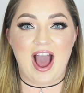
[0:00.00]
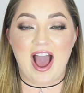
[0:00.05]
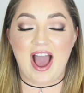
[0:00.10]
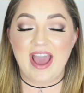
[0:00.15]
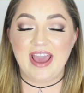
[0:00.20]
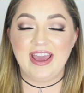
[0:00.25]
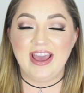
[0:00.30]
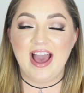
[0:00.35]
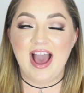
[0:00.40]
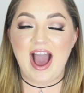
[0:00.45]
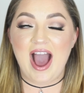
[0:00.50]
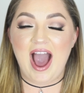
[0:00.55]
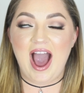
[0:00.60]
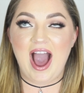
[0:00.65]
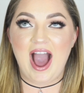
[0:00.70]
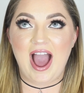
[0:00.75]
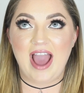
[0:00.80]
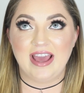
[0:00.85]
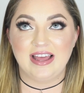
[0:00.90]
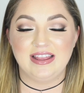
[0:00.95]
I
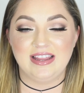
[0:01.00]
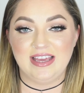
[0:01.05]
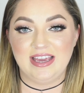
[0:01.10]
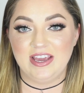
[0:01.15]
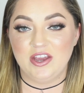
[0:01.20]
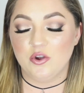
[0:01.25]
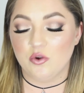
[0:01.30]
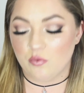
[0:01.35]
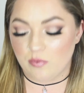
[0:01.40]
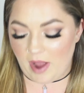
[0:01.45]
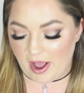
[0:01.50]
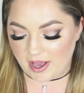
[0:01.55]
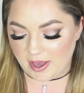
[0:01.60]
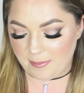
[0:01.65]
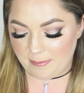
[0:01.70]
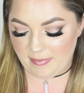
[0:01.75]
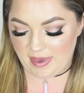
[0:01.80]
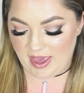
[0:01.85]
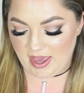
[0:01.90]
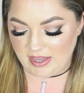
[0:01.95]
highly
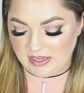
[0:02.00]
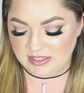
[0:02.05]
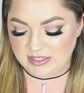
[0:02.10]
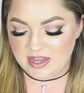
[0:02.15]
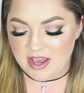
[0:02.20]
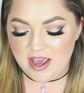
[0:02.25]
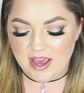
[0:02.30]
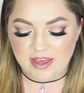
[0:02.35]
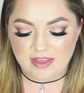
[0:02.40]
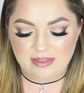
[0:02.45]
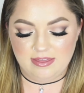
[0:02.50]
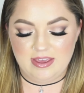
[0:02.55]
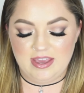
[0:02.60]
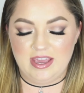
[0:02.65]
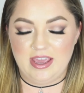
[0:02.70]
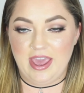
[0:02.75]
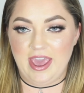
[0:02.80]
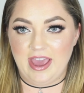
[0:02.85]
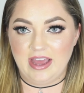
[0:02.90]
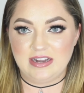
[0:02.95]
recommend
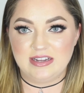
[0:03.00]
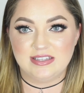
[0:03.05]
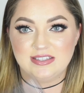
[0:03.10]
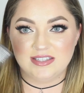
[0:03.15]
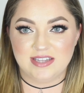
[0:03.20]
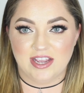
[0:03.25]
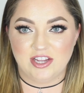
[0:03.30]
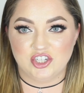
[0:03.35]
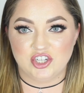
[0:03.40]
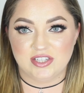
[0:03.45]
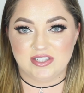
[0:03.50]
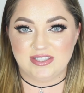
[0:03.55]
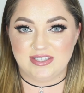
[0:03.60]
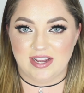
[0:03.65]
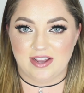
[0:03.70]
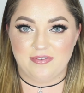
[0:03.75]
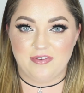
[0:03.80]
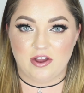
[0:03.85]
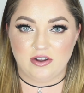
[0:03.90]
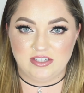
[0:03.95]
the Anastasia
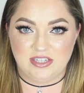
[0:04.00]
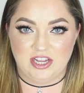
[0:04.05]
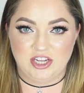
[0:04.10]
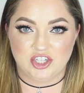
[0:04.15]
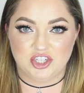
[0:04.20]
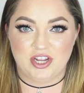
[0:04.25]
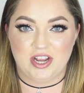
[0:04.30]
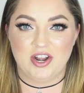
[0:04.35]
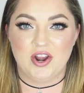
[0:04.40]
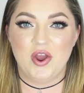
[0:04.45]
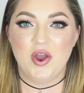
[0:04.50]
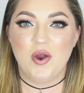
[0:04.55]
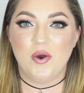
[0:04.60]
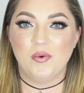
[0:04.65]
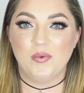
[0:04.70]
Stick Foundation.